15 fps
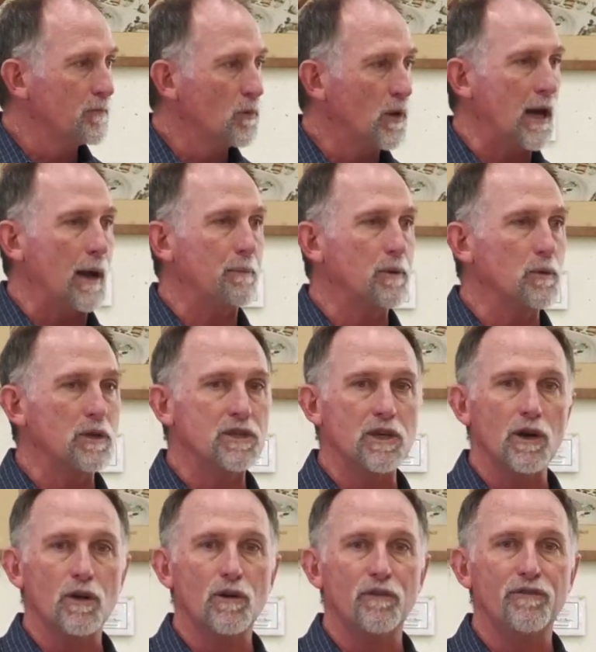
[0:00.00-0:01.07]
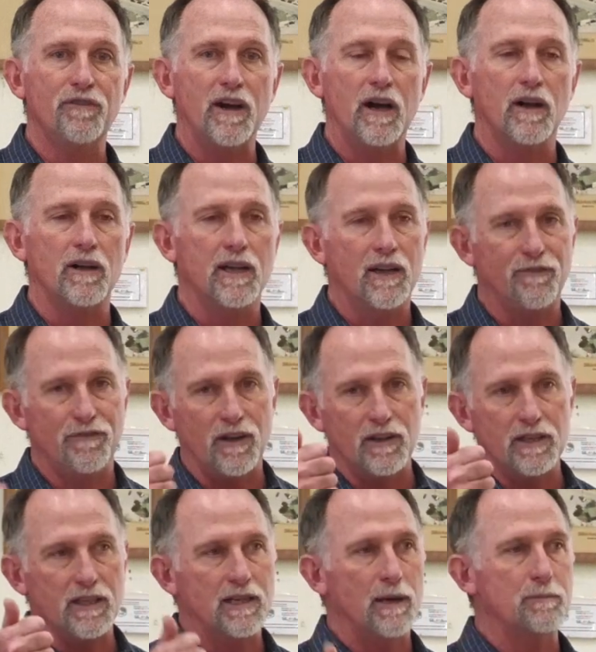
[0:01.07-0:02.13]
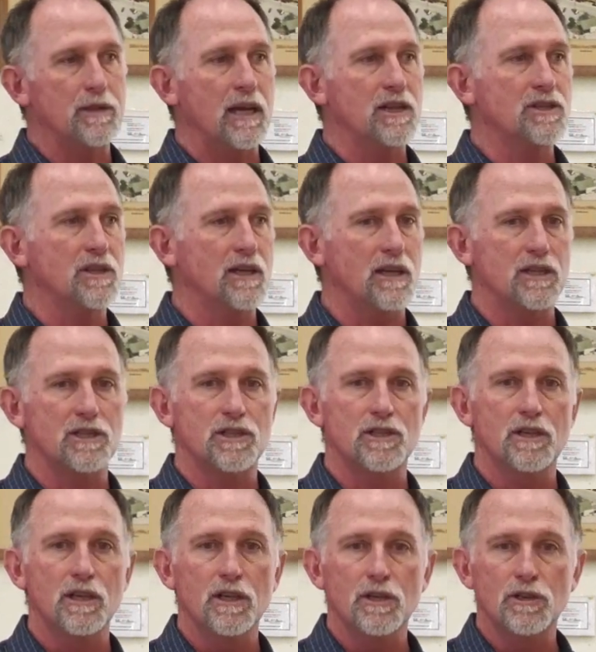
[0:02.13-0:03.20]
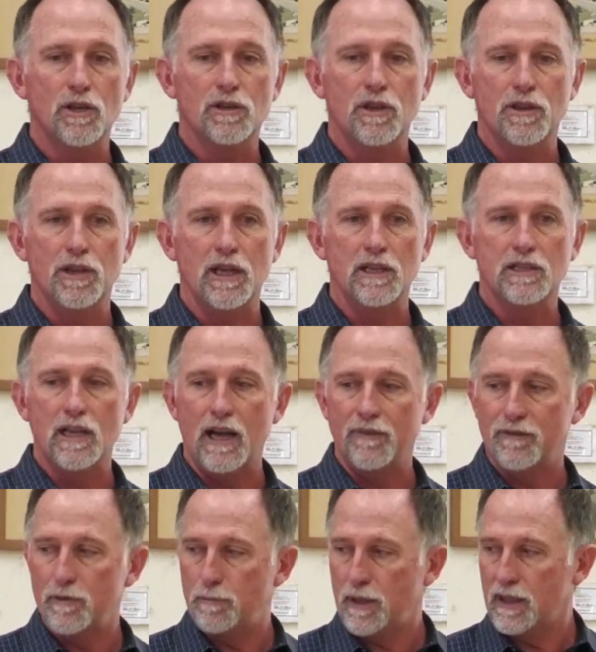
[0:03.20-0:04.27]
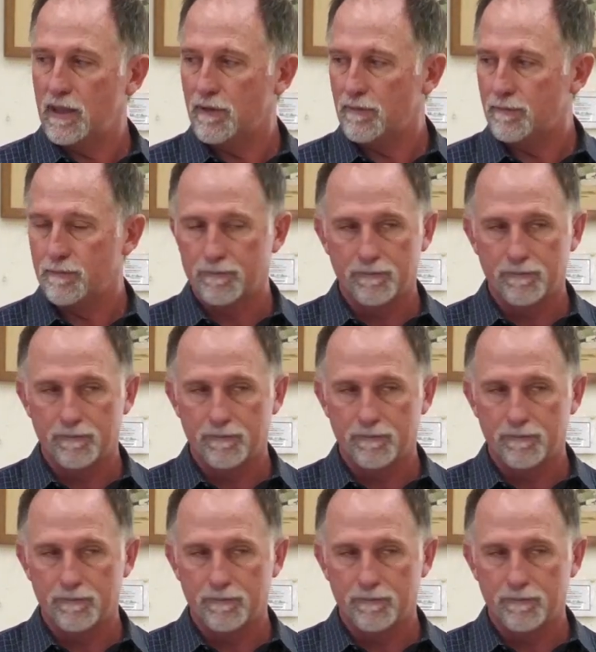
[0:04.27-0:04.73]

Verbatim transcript: What happened when Jericho fell? He fell into temptation and he took the things God forbid them.